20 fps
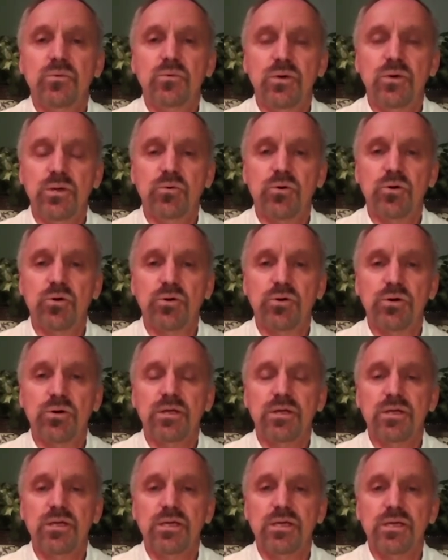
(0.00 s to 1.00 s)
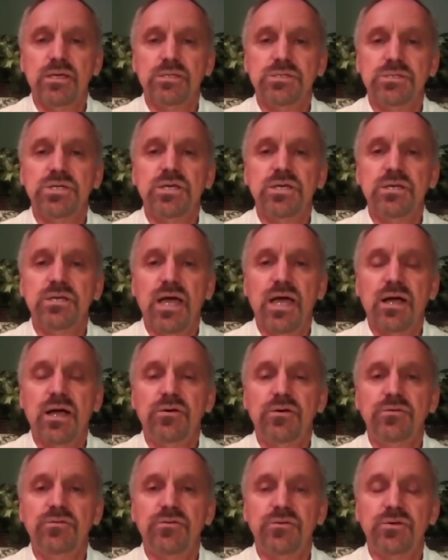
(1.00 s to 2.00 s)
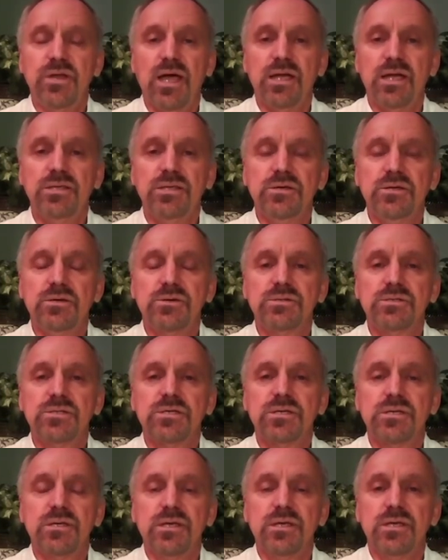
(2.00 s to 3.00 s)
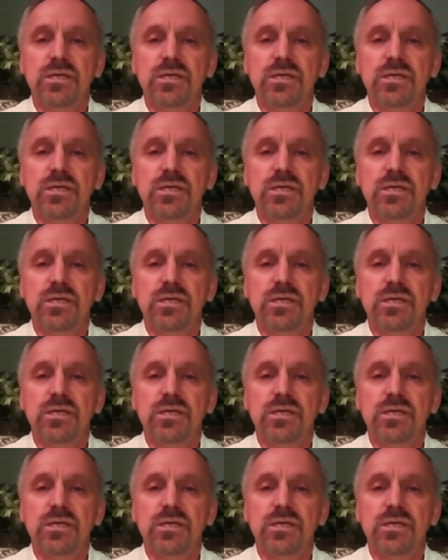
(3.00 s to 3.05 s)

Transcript: We were in Qingdao for nine years,